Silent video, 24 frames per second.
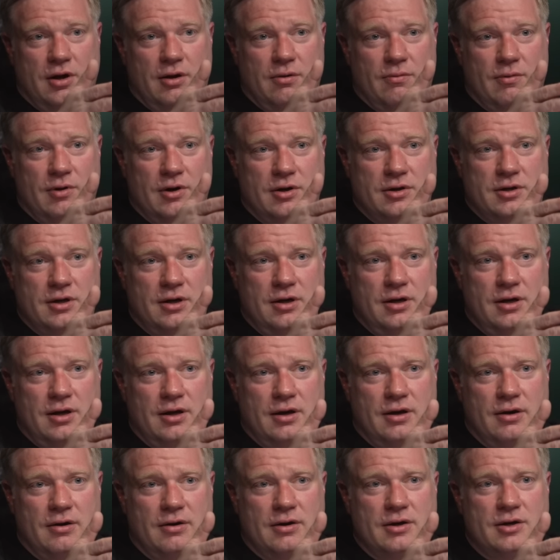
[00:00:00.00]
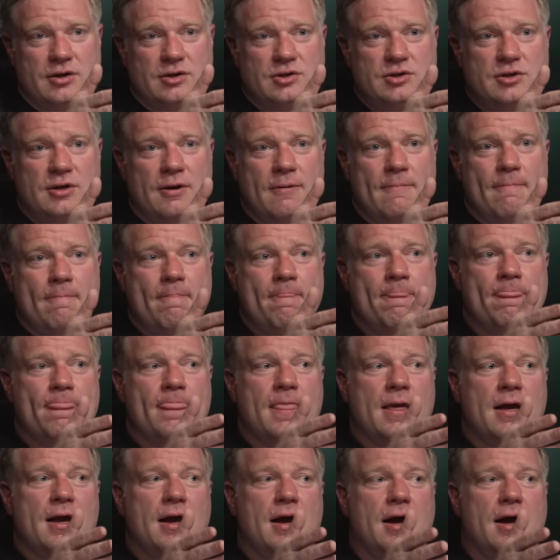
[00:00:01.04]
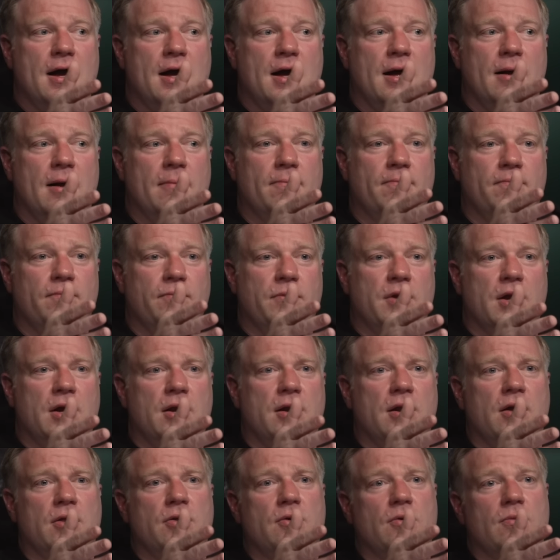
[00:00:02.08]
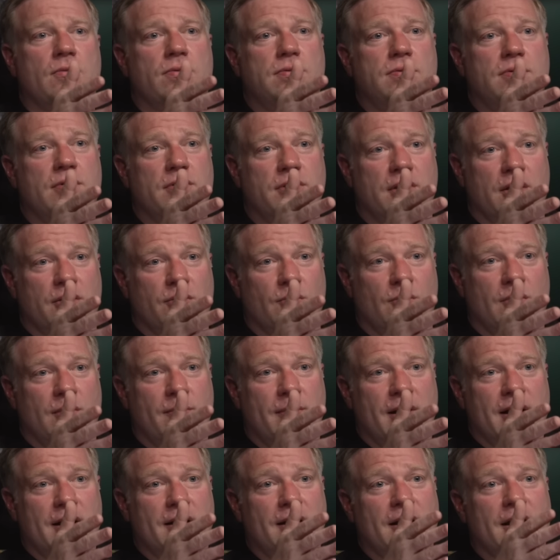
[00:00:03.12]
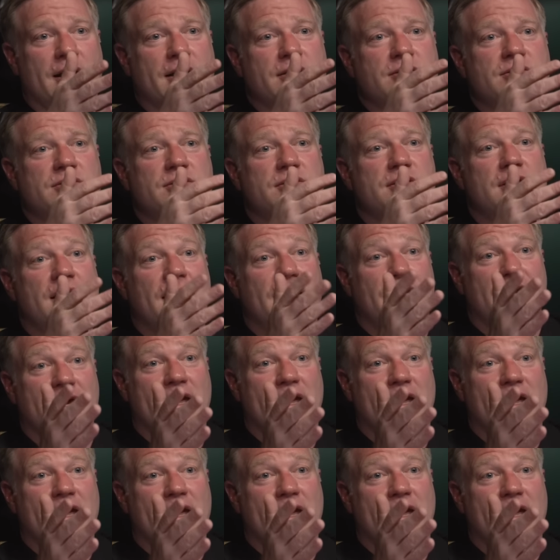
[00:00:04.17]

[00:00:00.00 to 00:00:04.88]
I want to tell you here is um, another another one of my clients, Eddie